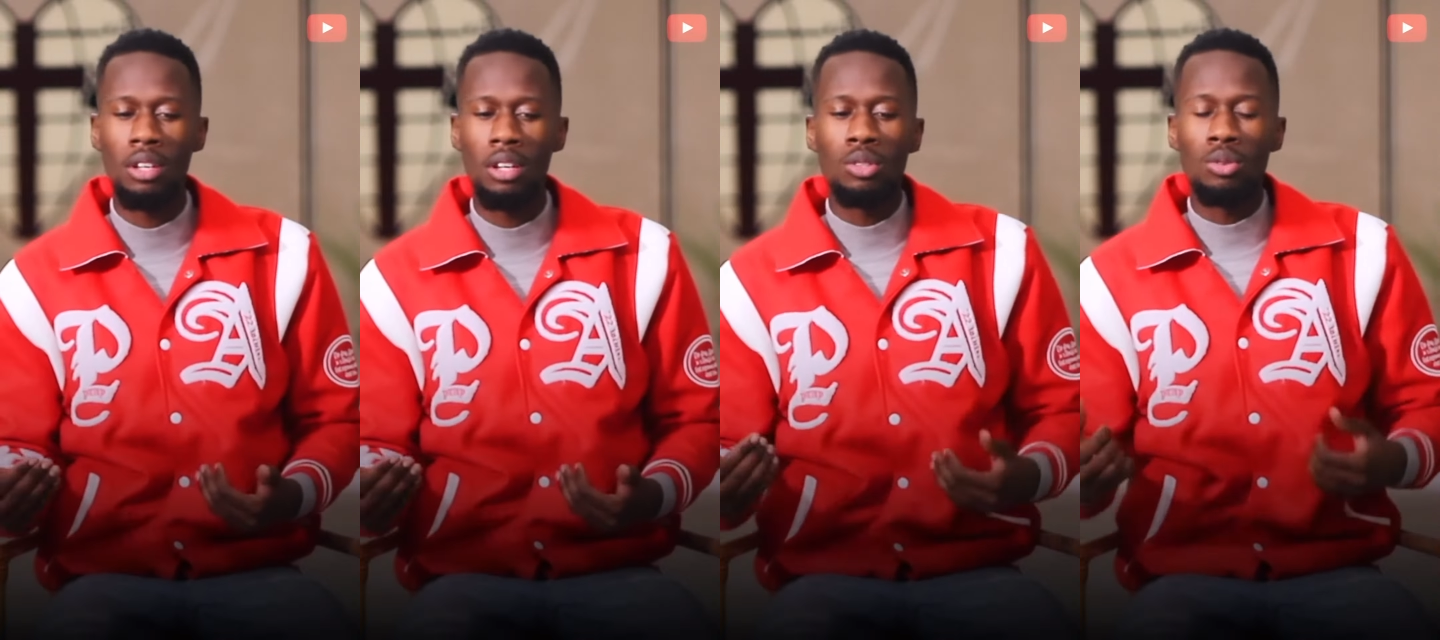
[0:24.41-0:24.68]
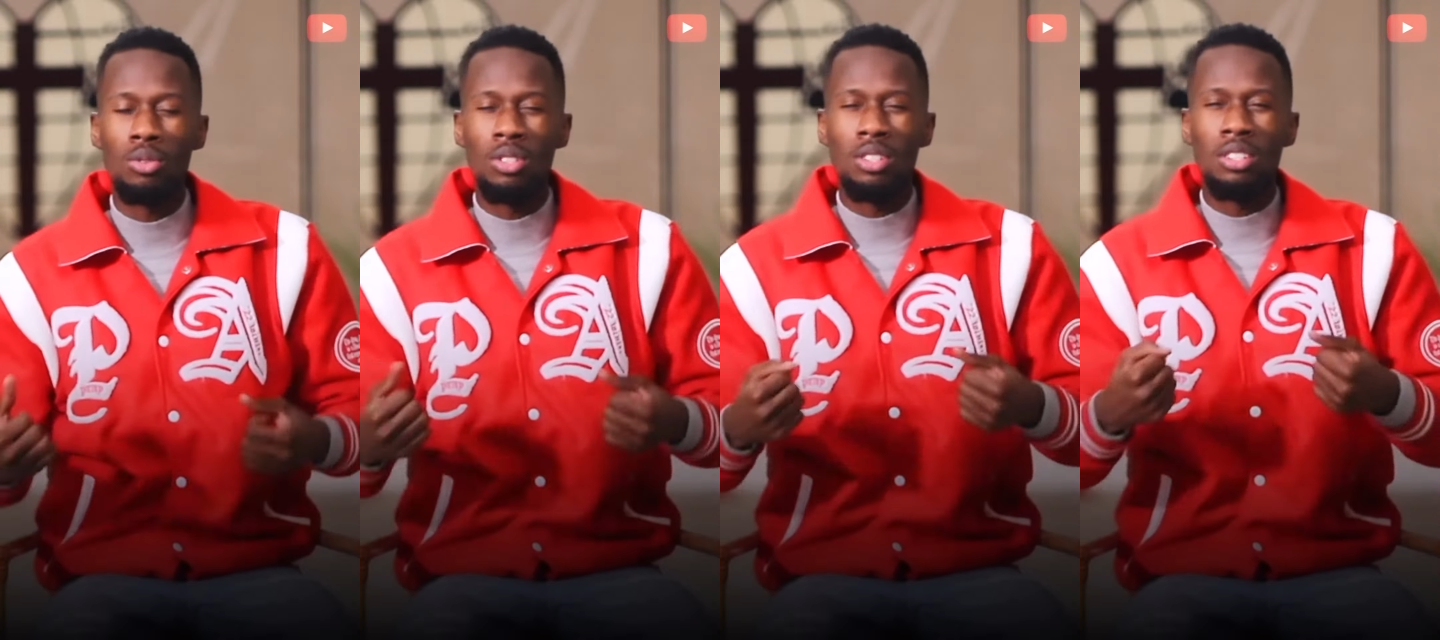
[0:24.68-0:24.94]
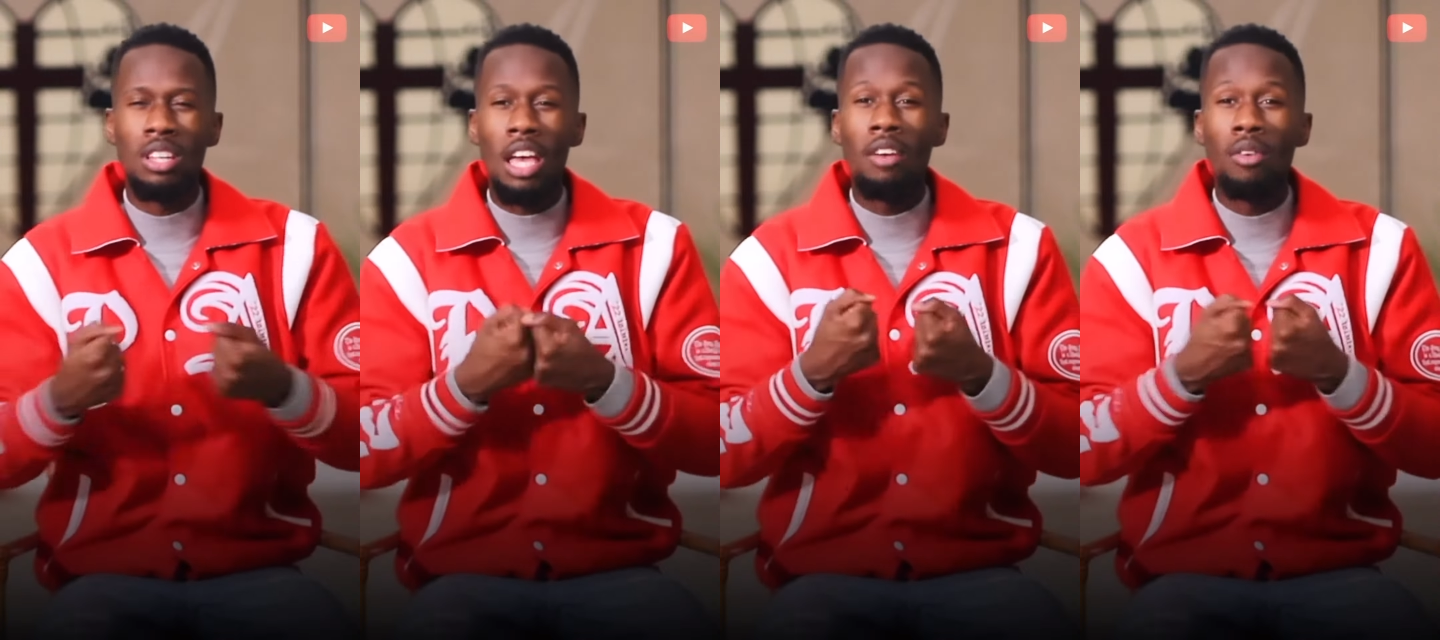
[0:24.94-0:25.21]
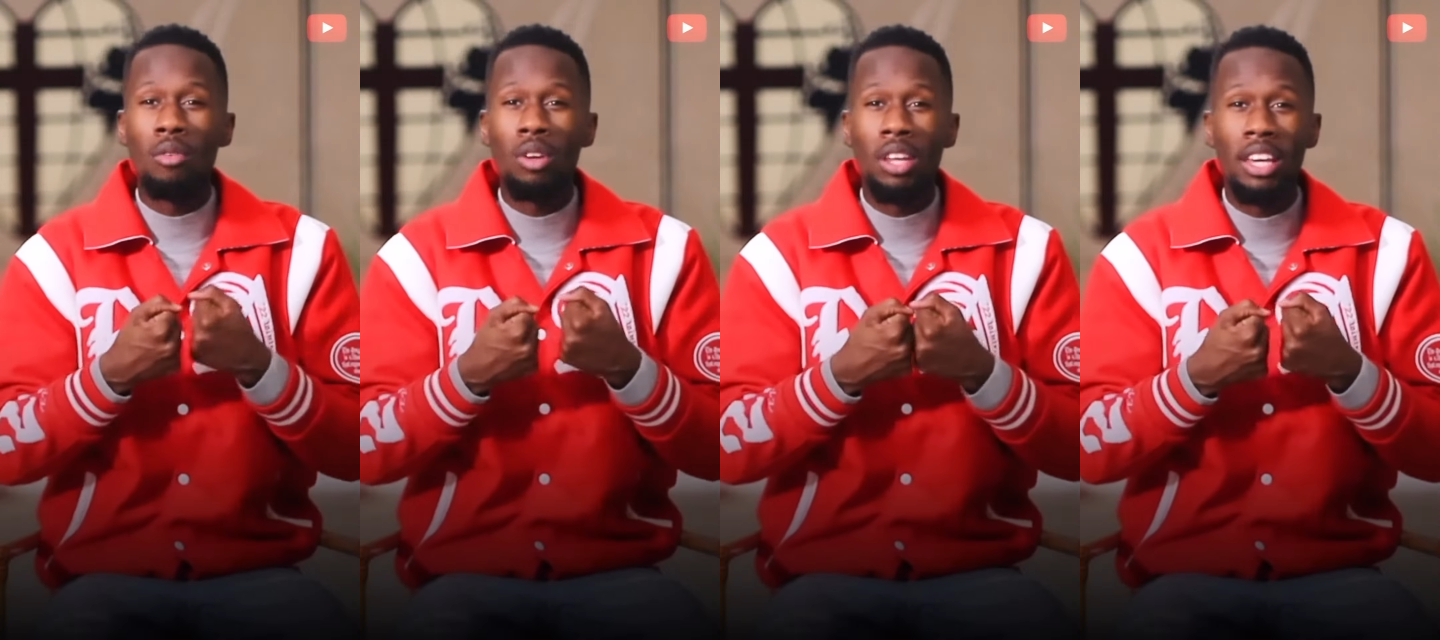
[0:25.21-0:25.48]
to save
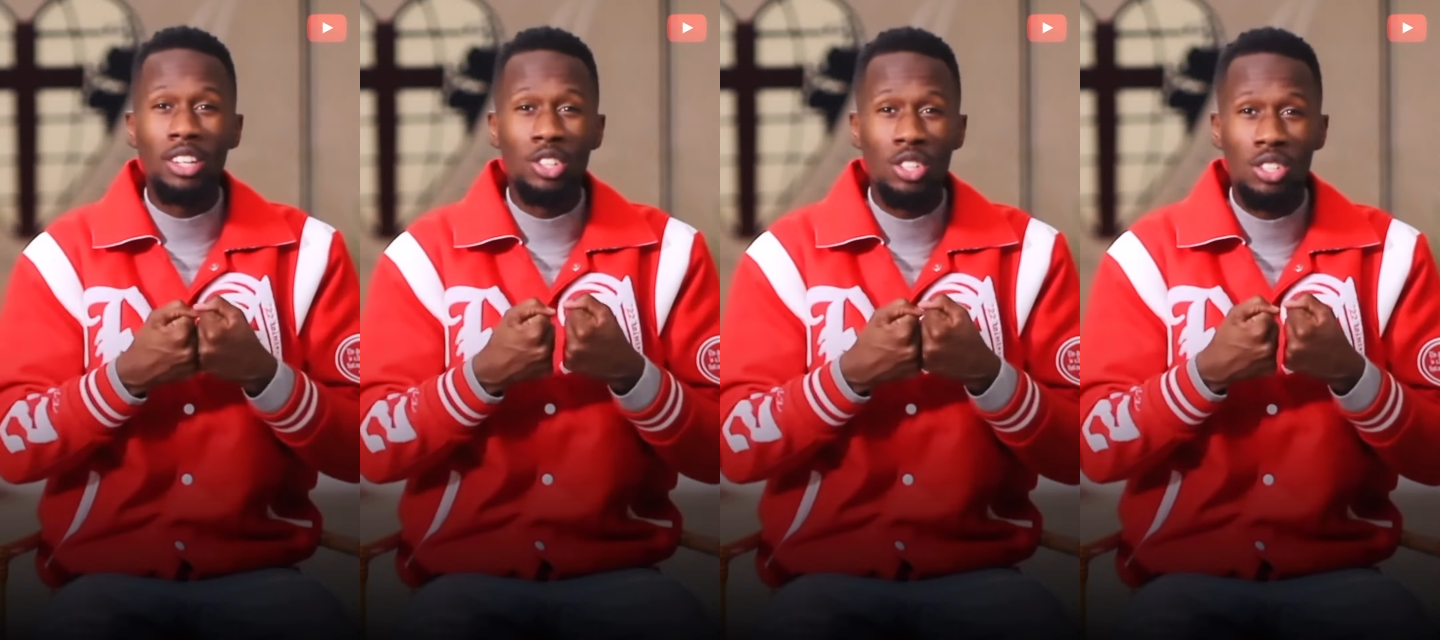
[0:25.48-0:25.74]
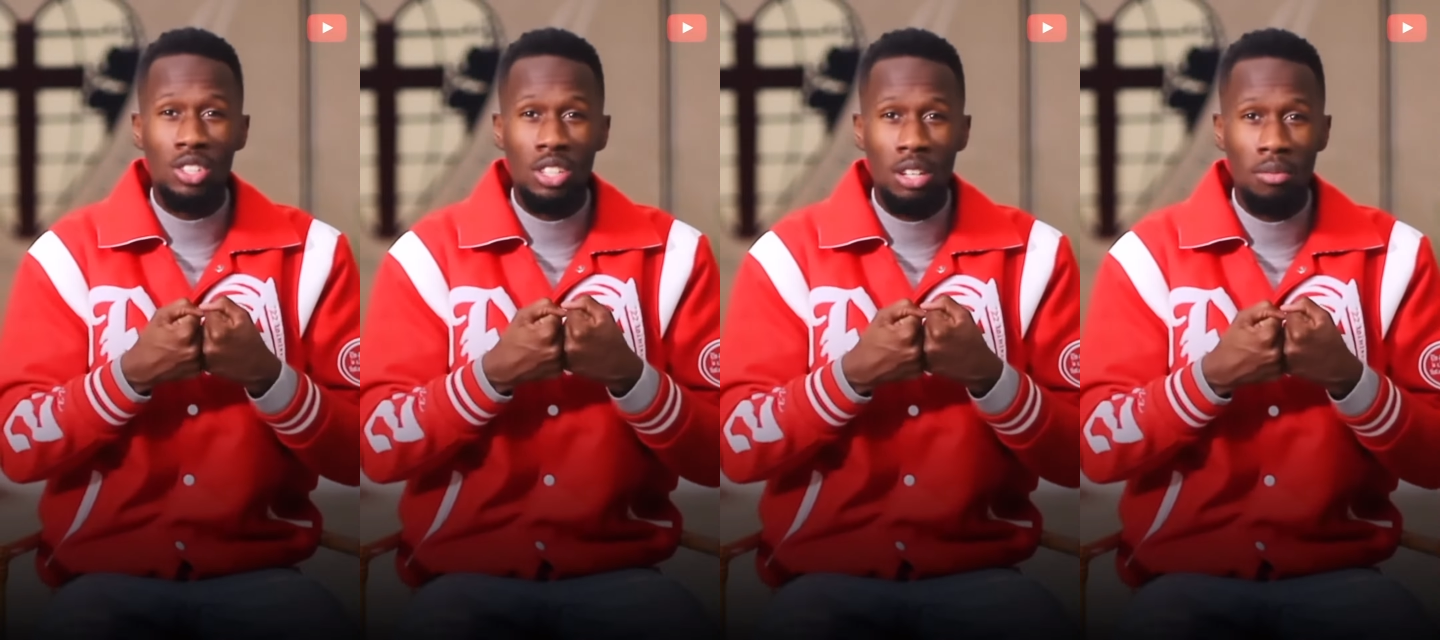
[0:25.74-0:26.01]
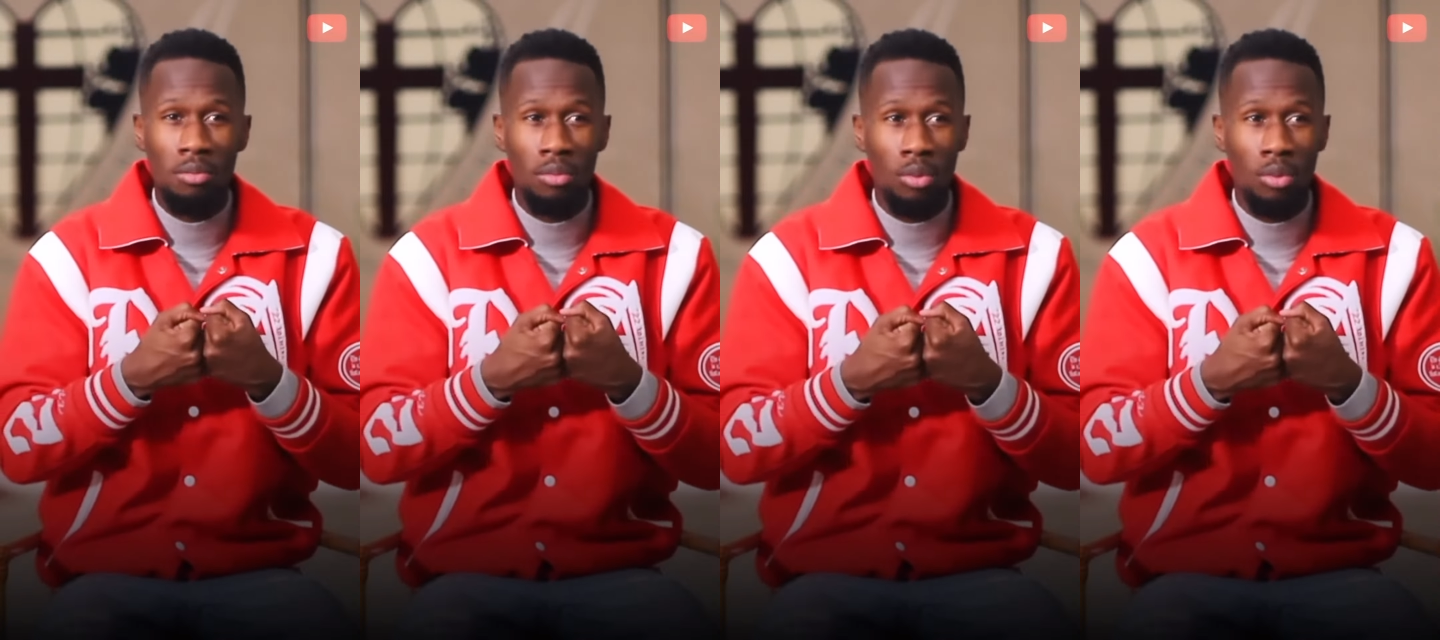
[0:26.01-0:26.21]
a relationship